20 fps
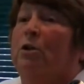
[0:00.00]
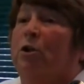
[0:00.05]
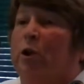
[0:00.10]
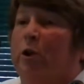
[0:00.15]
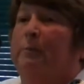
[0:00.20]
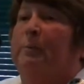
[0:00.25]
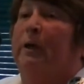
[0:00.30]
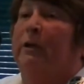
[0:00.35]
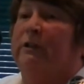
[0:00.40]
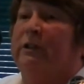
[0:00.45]

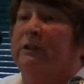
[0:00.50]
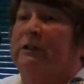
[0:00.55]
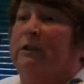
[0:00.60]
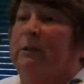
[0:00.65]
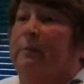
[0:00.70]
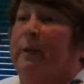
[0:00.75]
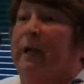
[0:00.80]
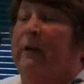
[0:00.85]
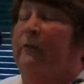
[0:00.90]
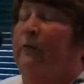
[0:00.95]
could
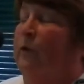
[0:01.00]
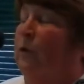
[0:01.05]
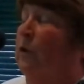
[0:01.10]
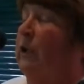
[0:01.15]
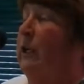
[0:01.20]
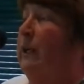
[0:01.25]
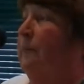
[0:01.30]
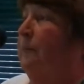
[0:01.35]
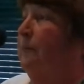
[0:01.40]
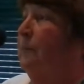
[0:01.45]
participate
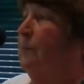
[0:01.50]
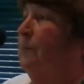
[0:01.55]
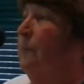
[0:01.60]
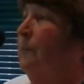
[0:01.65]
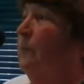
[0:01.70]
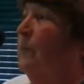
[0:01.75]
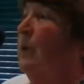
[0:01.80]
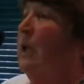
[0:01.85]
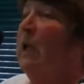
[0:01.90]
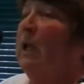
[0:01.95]
fully.
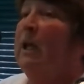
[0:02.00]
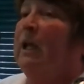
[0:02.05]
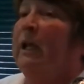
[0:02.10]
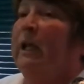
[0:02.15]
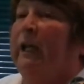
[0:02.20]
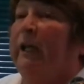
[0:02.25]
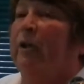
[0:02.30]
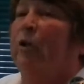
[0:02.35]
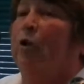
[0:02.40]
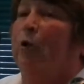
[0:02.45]

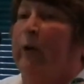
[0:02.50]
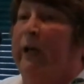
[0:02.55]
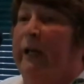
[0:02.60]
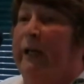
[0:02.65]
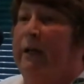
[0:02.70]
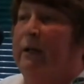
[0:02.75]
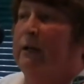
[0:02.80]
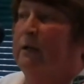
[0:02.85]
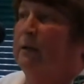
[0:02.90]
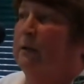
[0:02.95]
He
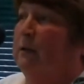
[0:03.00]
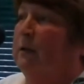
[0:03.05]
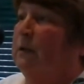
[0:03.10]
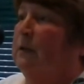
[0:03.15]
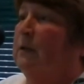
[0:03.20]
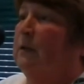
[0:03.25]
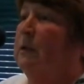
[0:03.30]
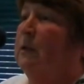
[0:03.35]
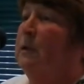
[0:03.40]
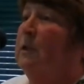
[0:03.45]
agreed.
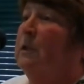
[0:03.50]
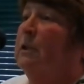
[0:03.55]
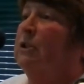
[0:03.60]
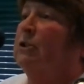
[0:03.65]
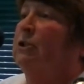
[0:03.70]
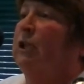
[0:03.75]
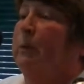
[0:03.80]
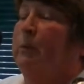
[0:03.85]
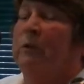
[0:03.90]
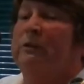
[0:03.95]

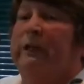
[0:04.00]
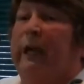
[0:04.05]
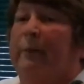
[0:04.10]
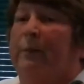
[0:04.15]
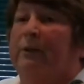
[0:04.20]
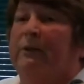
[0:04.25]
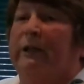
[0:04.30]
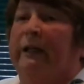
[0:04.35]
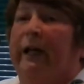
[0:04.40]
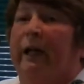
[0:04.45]
She was
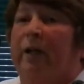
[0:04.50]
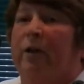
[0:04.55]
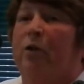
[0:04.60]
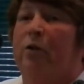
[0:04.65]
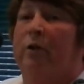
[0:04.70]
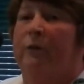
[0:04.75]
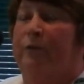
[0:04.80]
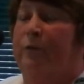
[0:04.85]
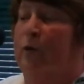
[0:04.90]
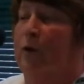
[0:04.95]
able to get a
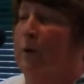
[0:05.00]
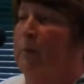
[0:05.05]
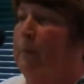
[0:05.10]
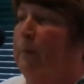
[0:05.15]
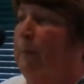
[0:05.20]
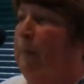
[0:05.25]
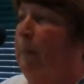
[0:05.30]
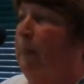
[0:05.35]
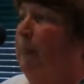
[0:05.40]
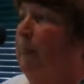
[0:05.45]
uniform.
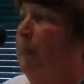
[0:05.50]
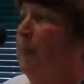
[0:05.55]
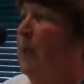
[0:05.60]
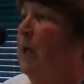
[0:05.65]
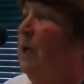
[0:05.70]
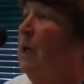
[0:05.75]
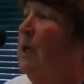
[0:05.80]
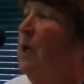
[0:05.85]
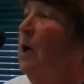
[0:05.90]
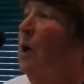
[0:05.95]

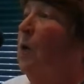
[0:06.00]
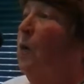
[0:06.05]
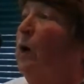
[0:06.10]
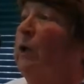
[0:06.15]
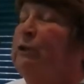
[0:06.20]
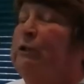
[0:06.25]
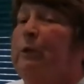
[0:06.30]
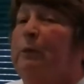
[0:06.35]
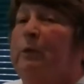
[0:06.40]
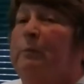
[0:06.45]
When
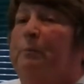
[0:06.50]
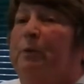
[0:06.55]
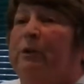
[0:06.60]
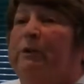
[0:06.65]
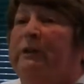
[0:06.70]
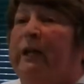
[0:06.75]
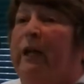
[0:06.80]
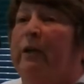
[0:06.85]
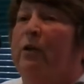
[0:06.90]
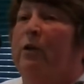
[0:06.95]
she would put
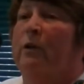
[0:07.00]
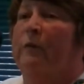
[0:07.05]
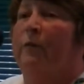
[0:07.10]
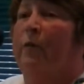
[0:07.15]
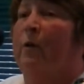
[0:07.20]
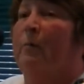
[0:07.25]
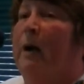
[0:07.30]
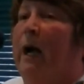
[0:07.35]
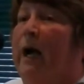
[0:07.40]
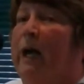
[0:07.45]
that
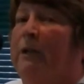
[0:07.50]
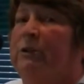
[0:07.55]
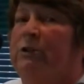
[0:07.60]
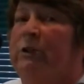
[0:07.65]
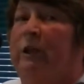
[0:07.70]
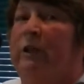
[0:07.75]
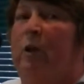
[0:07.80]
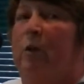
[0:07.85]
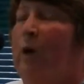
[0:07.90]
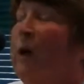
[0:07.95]
uniform on,
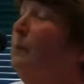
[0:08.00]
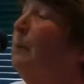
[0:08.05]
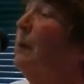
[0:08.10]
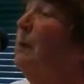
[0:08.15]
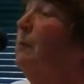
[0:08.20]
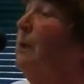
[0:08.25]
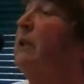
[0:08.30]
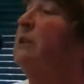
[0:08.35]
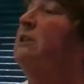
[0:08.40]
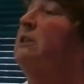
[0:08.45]
she'd go up
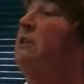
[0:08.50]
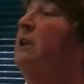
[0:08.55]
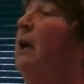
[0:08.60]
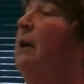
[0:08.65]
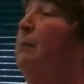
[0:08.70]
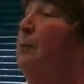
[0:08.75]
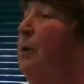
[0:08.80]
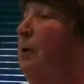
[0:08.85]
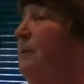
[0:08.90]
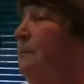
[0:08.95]
and be a
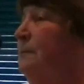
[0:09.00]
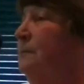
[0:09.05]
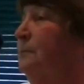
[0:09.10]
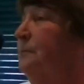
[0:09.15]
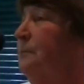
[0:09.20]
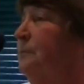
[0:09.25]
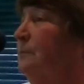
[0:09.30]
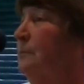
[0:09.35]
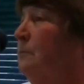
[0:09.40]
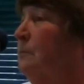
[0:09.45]
sniper.
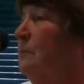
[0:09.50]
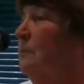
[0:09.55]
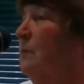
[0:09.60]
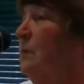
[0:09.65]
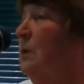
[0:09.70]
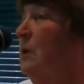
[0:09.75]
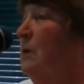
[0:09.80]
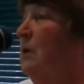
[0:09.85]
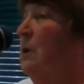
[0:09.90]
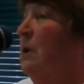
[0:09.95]

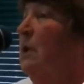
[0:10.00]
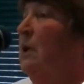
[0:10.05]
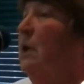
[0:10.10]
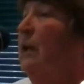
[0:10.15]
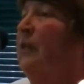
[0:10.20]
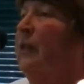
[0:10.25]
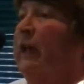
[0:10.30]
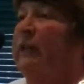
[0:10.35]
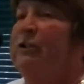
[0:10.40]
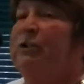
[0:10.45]

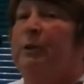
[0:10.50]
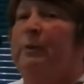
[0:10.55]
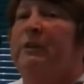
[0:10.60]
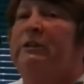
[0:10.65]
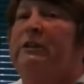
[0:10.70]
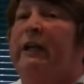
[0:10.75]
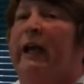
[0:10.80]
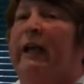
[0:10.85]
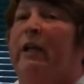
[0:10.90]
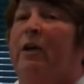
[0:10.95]
Then she would
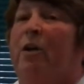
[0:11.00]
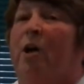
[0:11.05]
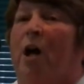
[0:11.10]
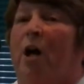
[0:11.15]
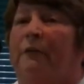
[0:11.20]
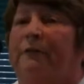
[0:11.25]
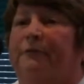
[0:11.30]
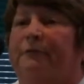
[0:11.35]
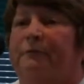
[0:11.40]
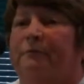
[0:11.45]
take it
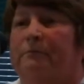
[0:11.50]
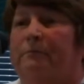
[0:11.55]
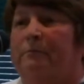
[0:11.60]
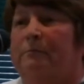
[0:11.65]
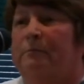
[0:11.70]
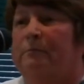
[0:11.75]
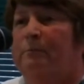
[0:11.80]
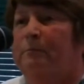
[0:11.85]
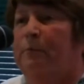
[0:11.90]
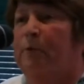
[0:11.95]
off,
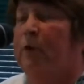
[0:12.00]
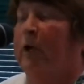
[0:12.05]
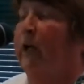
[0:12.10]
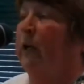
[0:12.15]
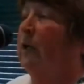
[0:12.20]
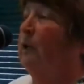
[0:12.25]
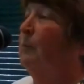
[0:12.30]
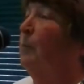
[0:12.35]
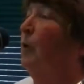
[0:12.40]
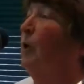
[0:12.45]
put on
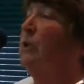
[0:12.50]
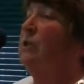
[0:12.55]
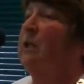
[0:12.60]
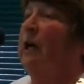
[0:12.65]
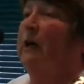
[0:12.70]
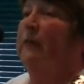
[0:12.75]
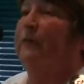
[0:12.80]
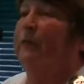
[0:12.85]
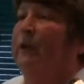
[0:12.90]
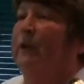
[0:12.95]
her boy's
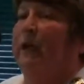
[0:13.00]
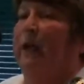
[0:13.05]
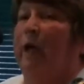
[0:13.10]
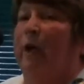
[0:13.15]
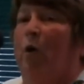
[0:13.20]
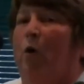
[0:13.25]
outfit, and